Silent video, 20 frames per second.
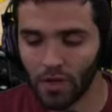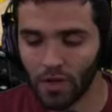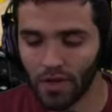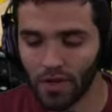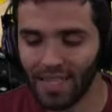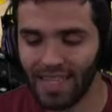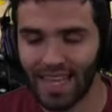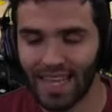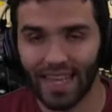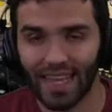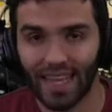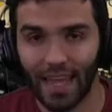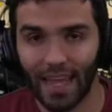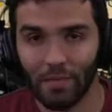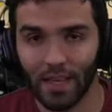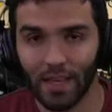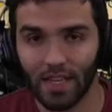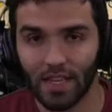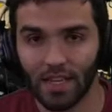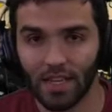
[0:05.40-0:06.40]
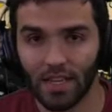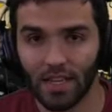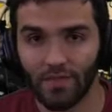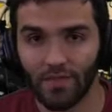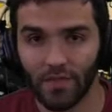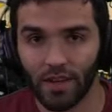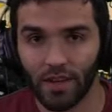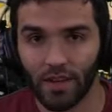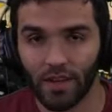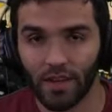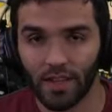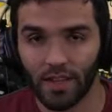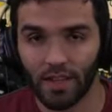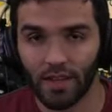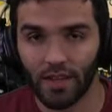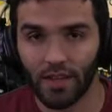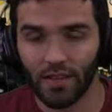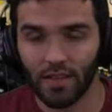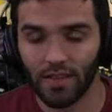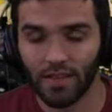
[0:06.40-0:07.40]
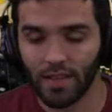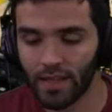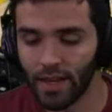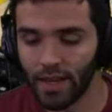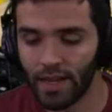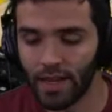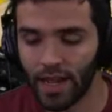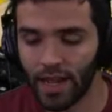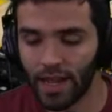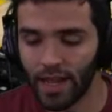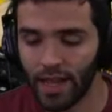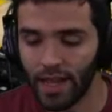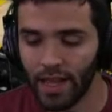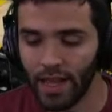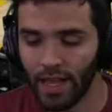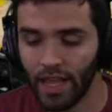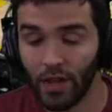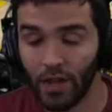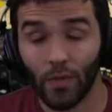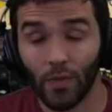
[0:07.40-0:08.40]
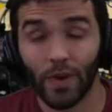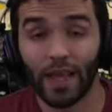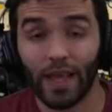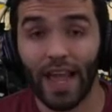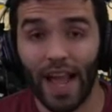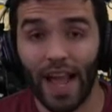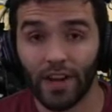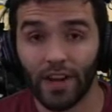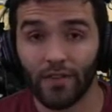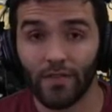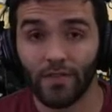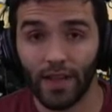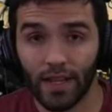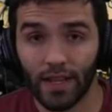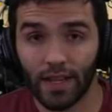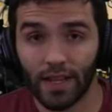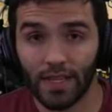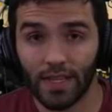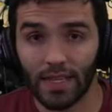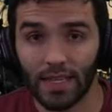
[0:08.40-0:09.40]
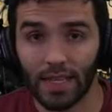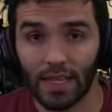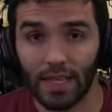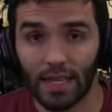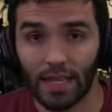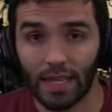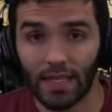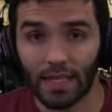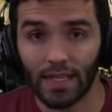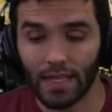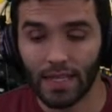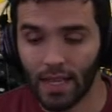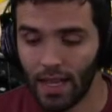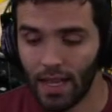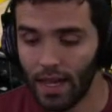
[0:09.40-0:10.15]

the second game against the Denver Nuggets on Sunday night, he re-aggravated his Achilles,